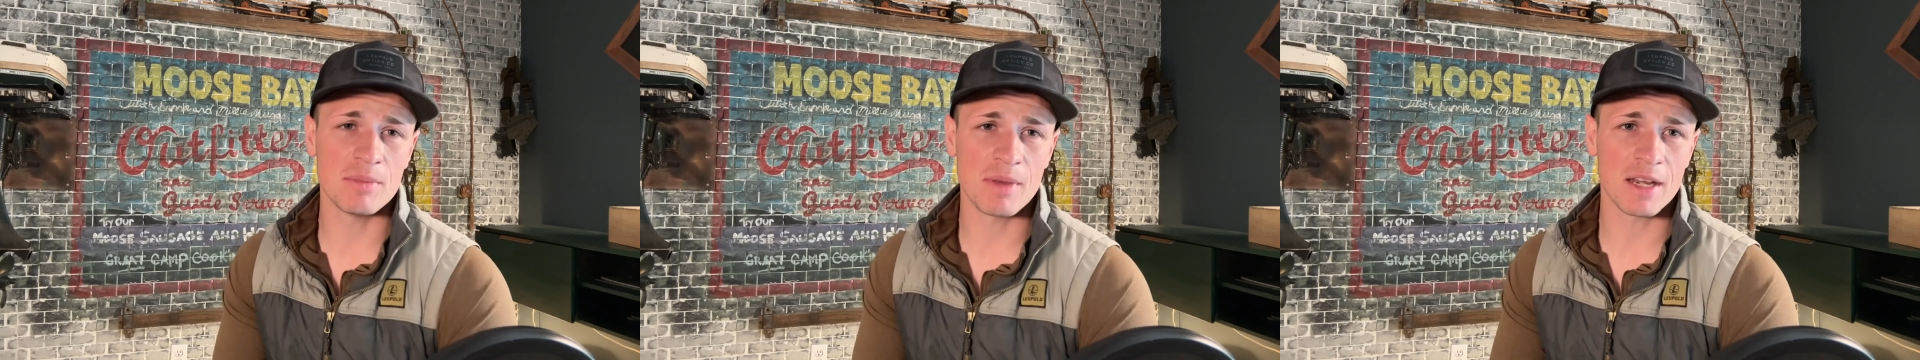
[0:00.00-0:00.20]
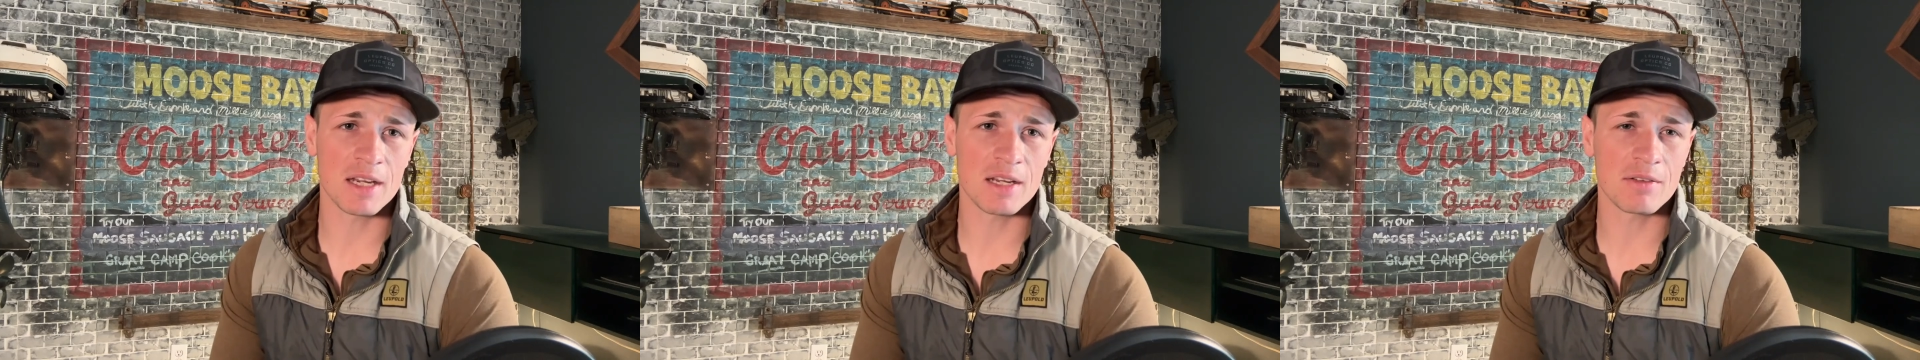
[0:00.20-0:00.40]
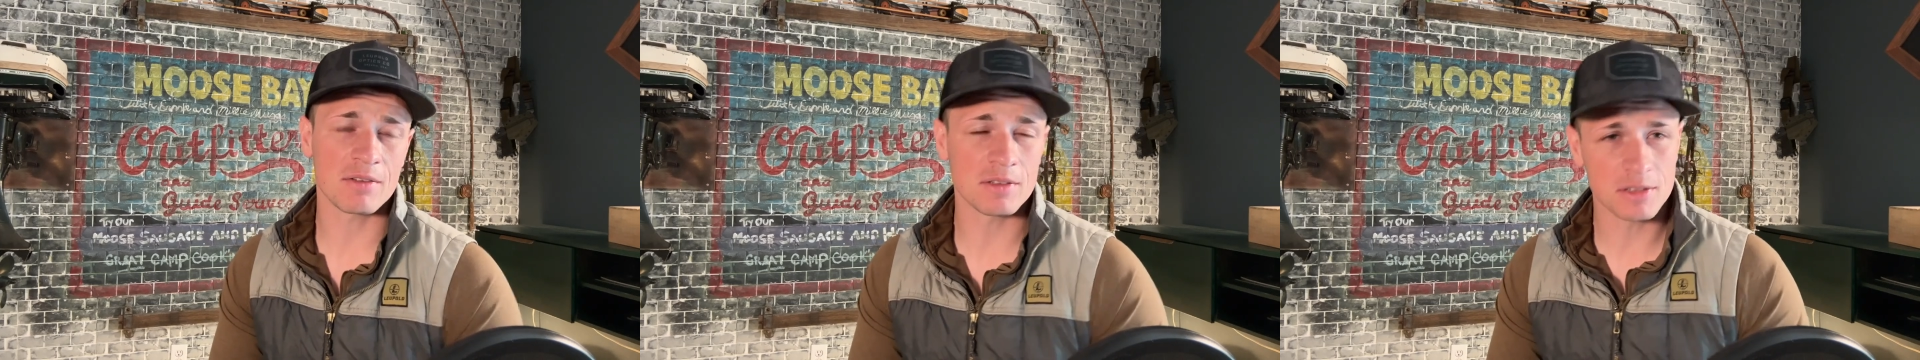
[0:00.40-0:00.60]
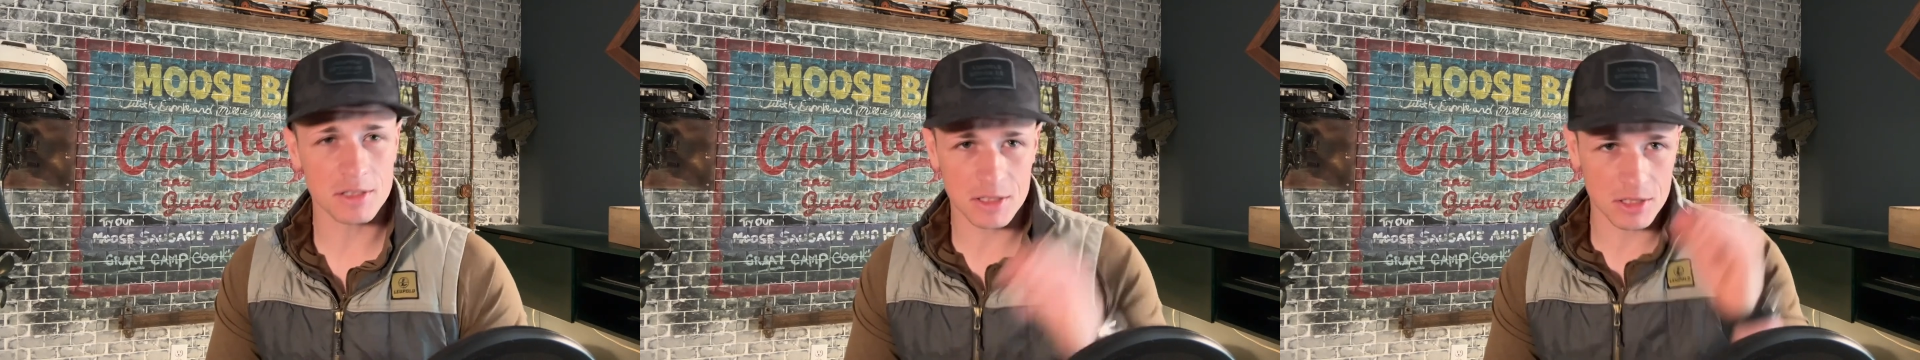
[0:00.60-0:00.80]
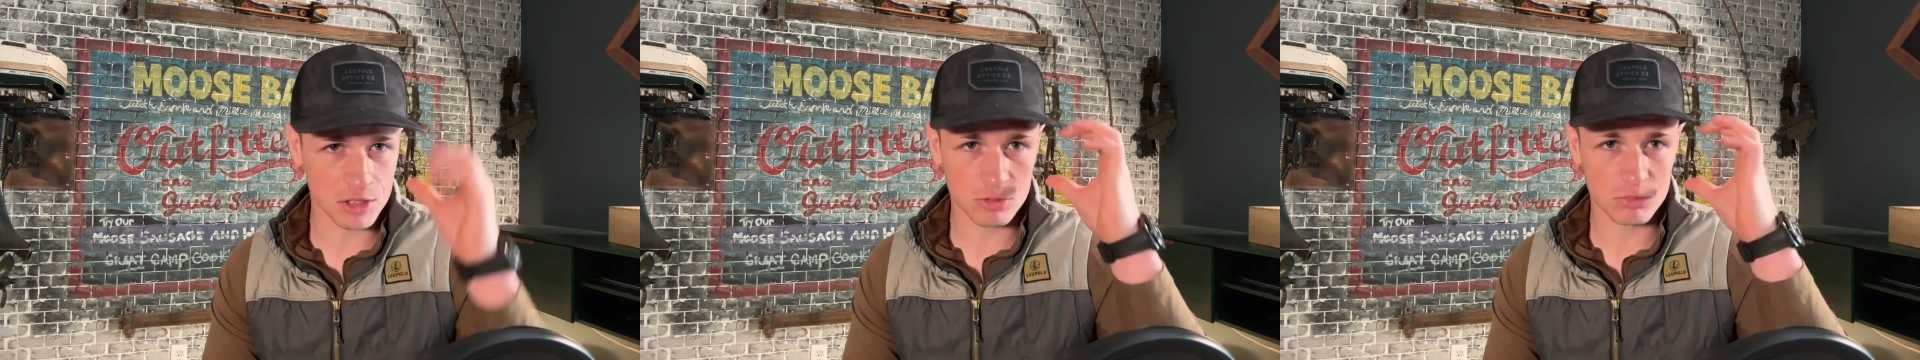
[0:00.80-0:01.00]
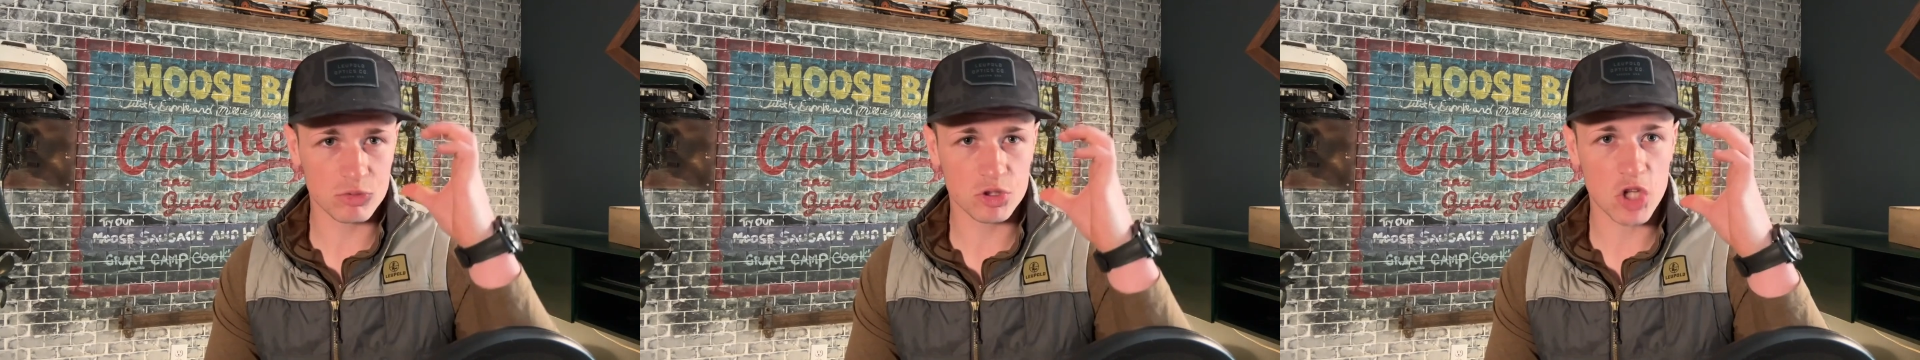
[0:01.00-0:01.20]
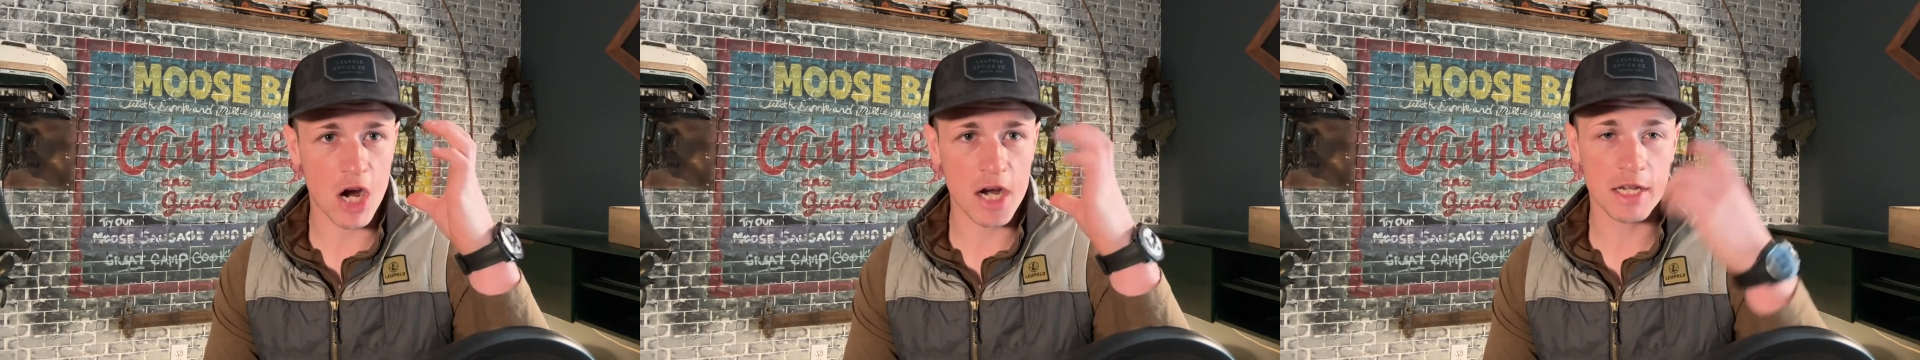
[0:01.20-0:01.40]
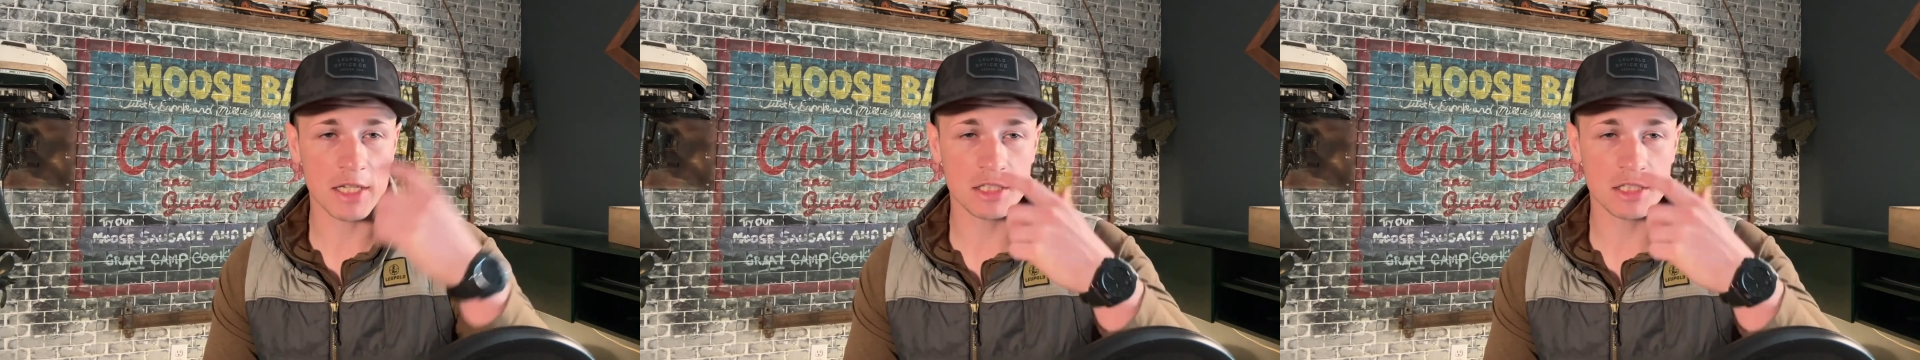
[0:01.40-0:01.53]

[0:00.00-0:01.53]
make a difference because it's shiny,